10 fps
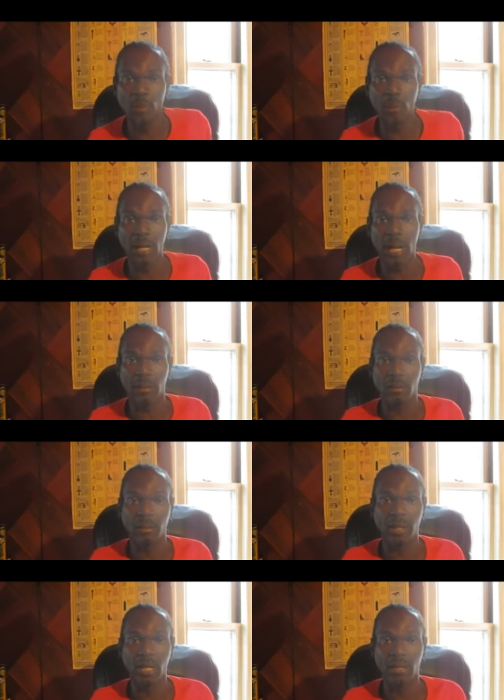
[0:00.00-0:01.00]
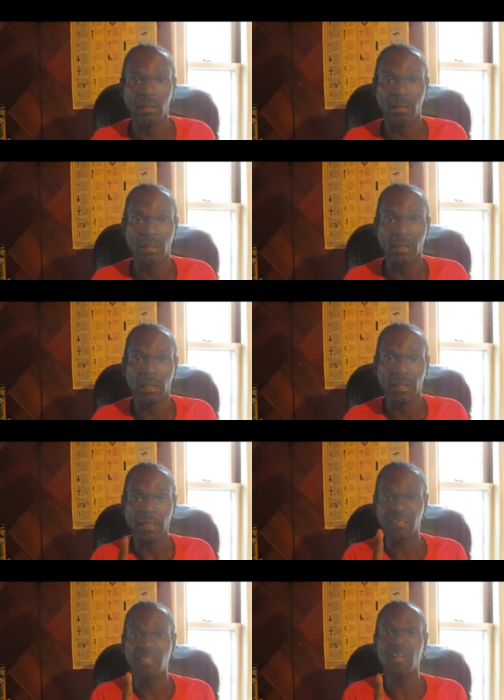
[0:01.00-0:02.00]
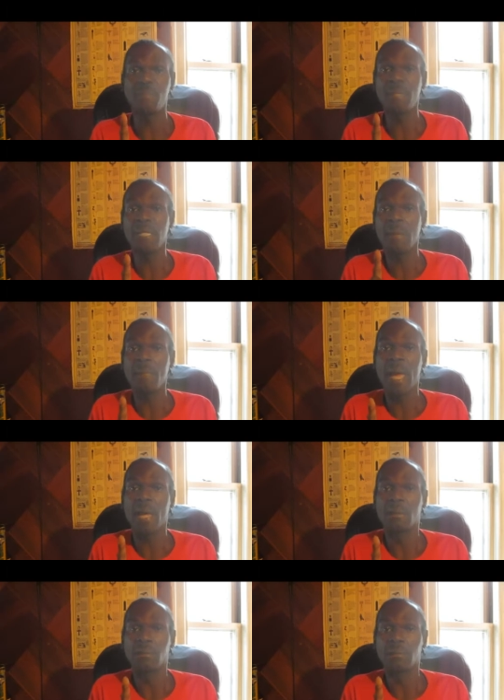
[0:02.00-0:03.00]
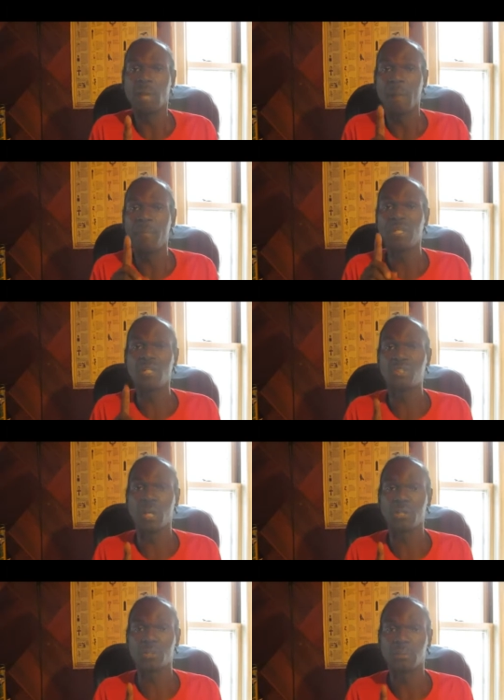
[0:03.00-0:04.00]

Woodlock, okay, instead of being a man and being a judge